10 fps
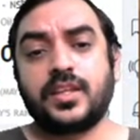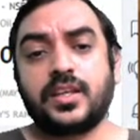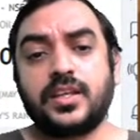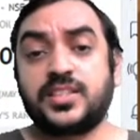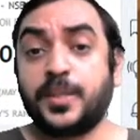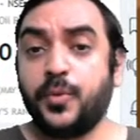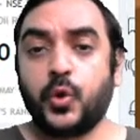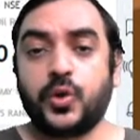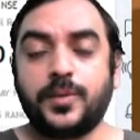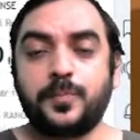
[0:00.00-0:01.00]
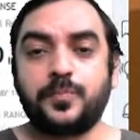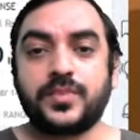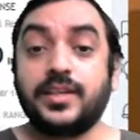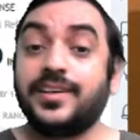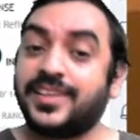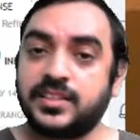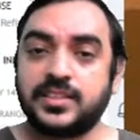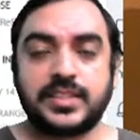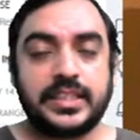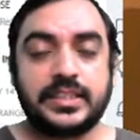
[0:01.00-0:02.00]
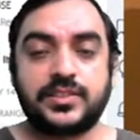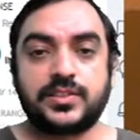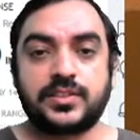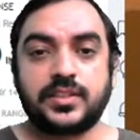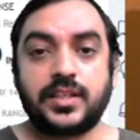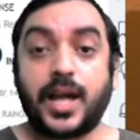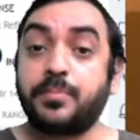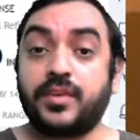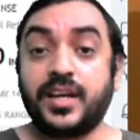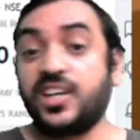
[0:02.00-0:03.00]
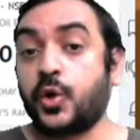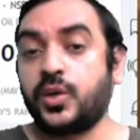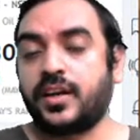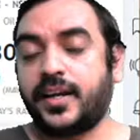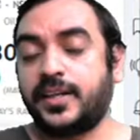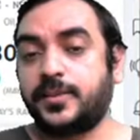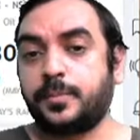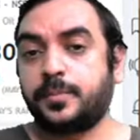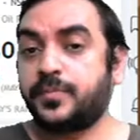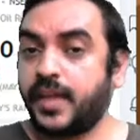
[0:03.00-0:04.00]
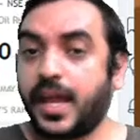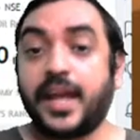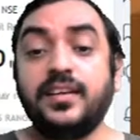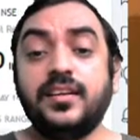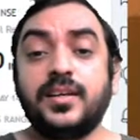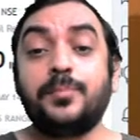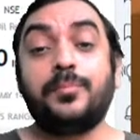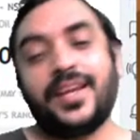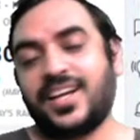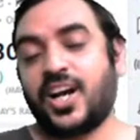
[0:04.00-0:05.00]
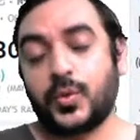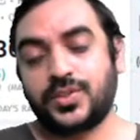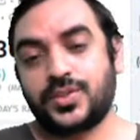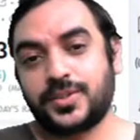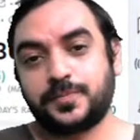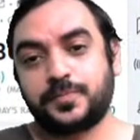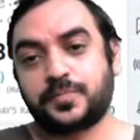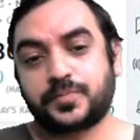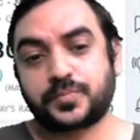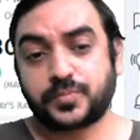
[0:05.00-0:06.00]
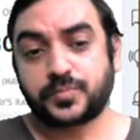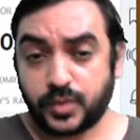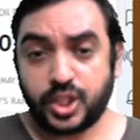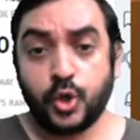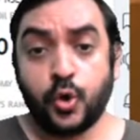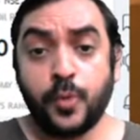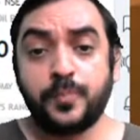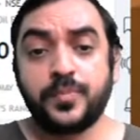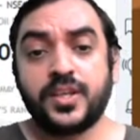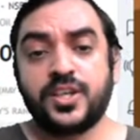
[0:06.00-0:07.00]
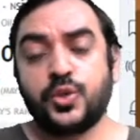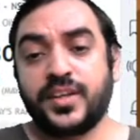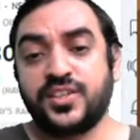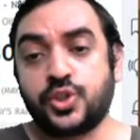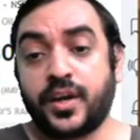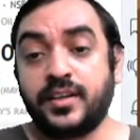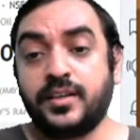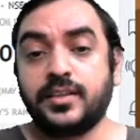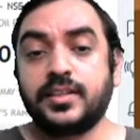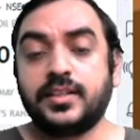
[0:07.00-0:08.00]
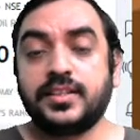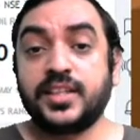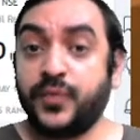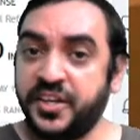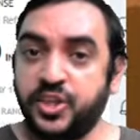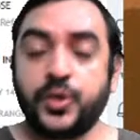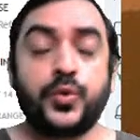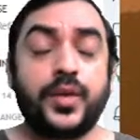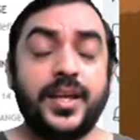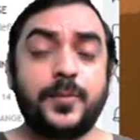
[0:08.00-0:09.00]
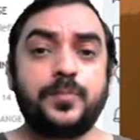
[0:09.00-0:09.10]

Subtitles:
support, resistance, uptrend, downtrend, and breakout. Hope you enjoyed the video today.